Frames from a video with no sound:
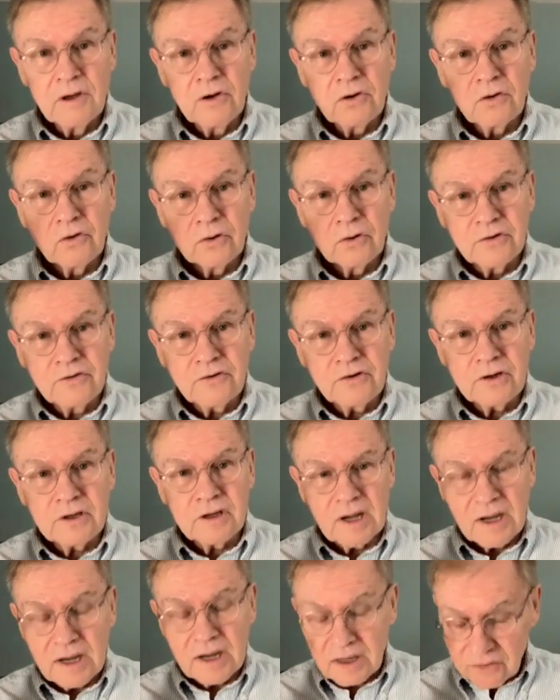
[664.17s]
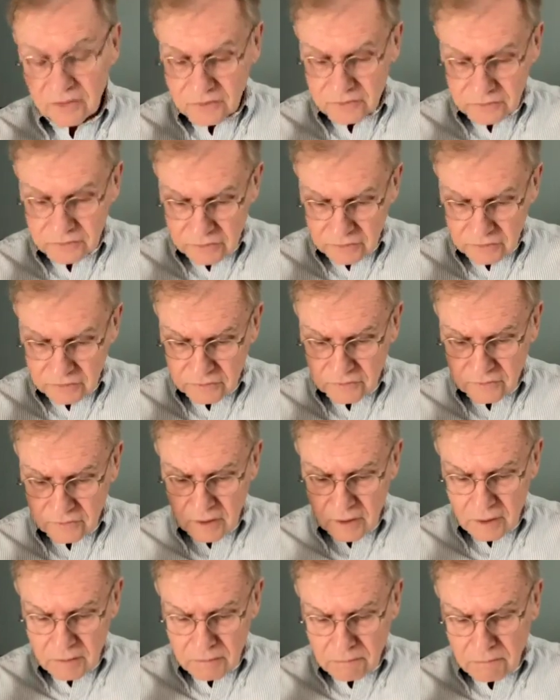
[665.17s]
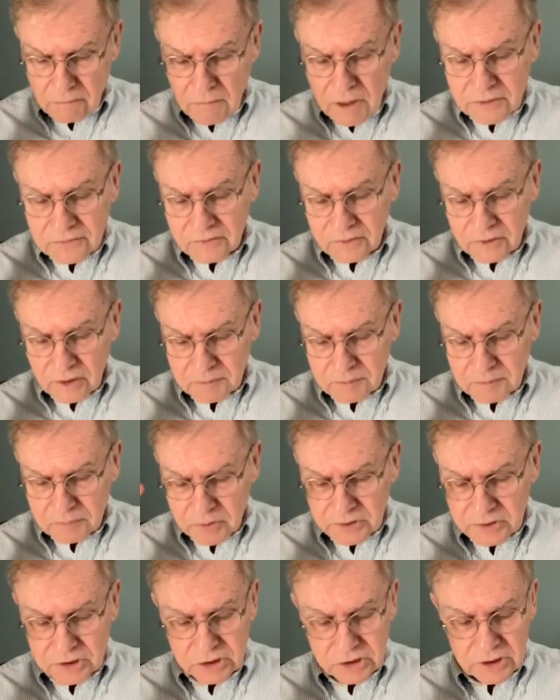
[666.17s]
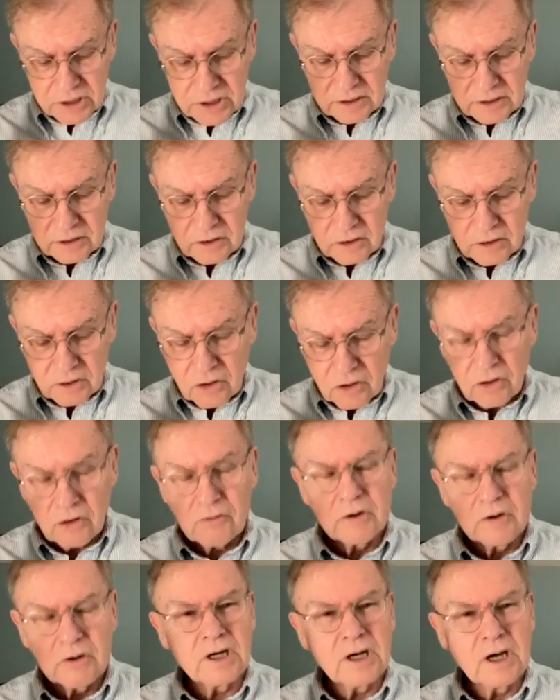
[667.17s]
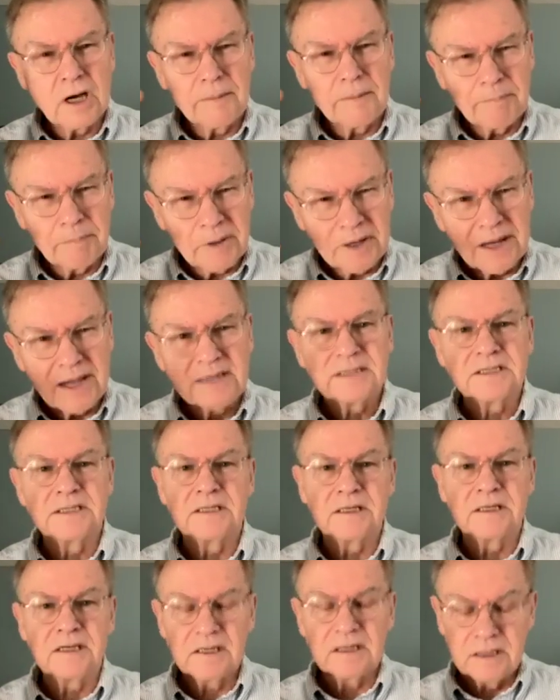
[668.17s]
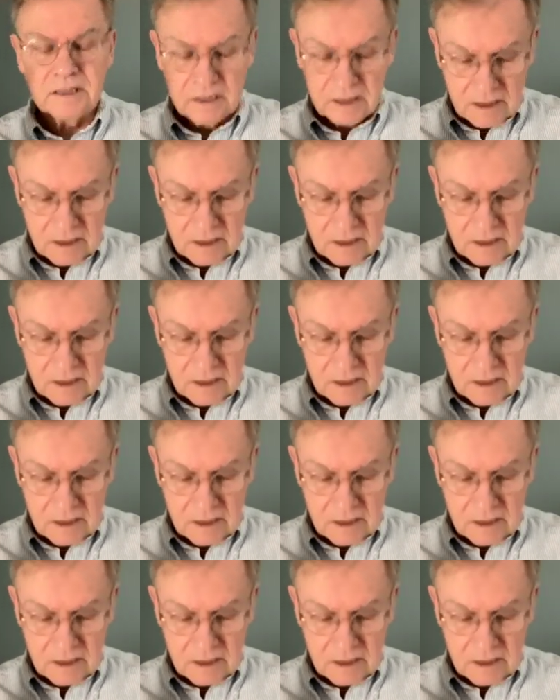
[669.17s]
Christian ethicists must appreciate the current complexity